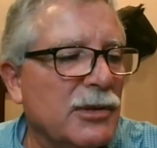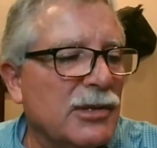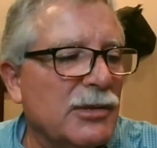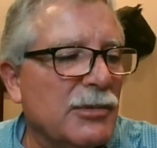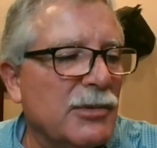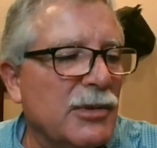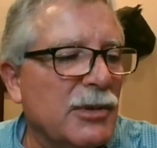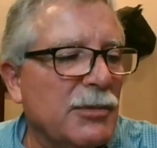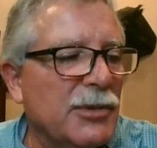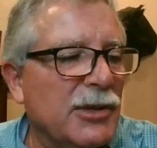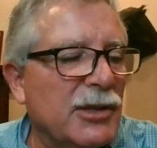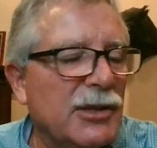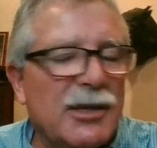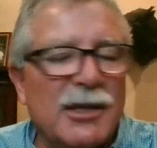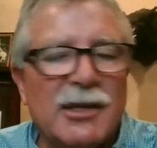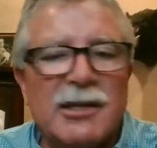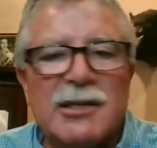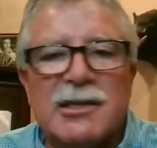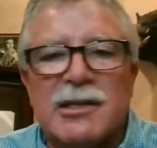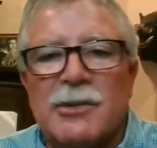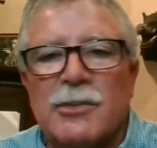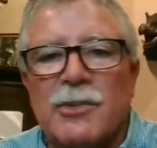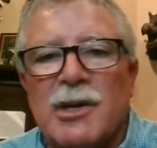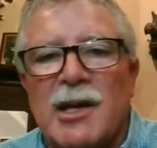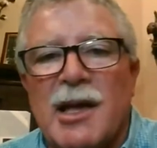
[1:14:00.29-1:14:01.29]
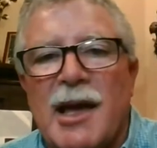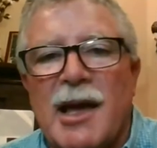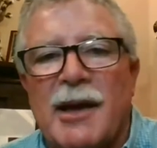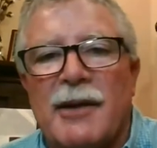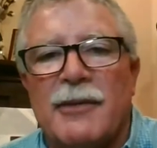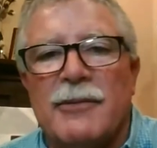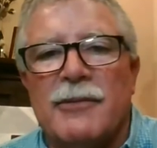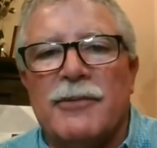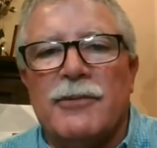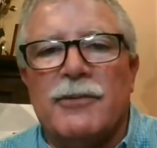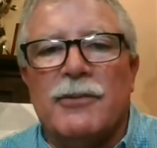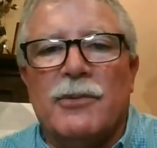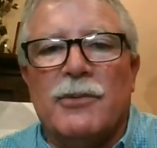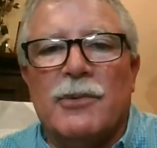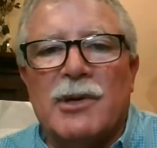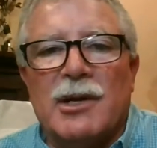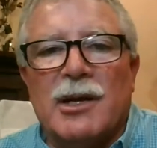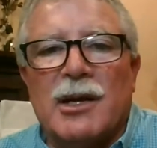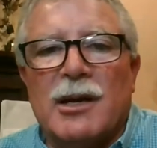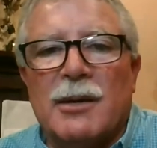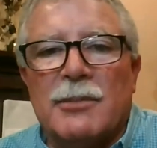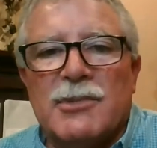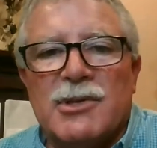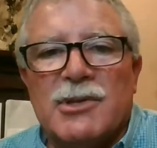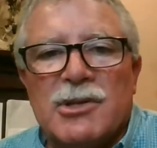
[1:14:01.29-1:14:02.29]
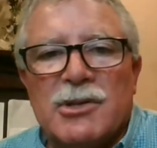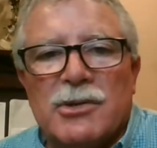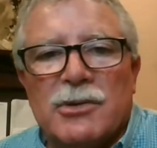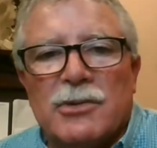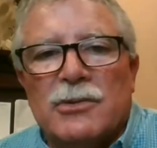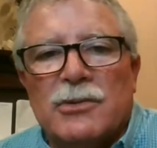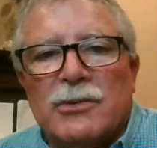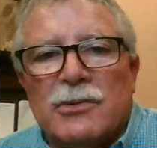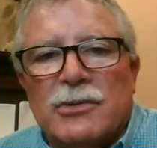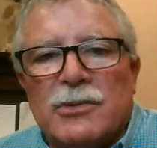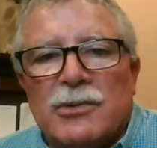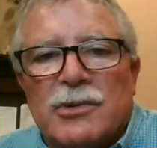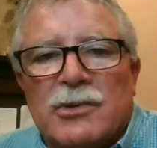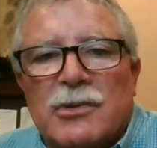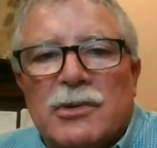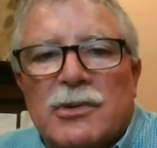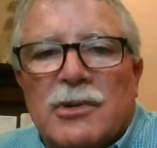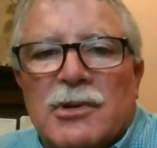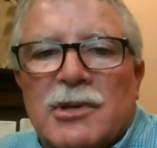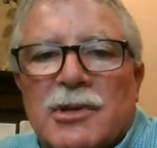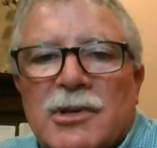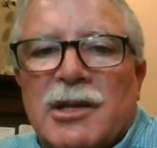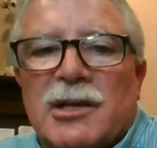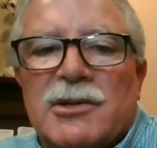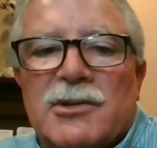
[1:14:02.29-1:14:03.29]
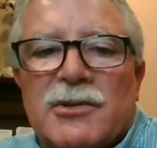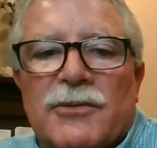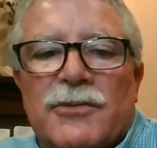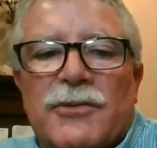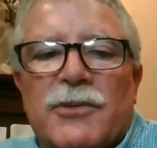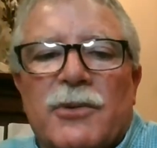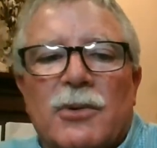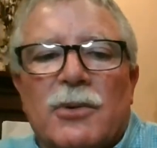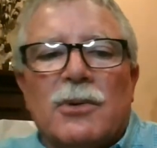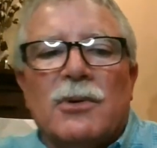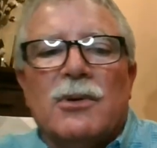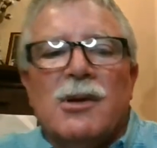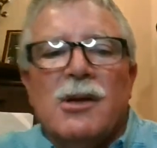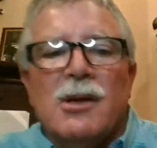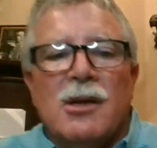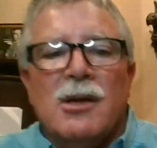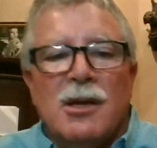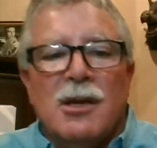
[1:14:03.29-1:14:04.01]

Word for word: some of the big things that we have when it comes to diesel fuel mm